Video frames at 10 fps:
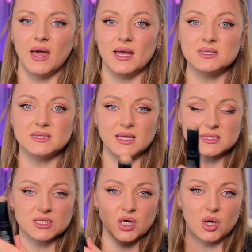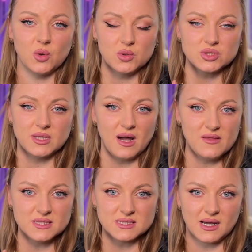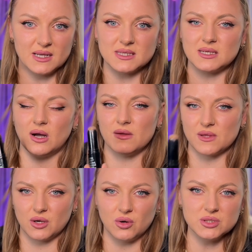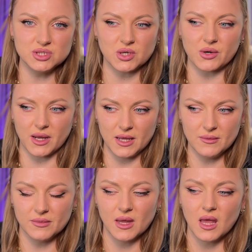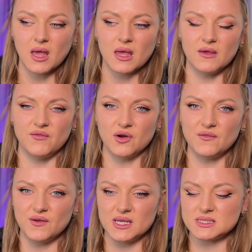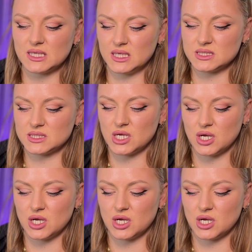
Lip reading: And let's go to the other side. And on the contrary, if your face is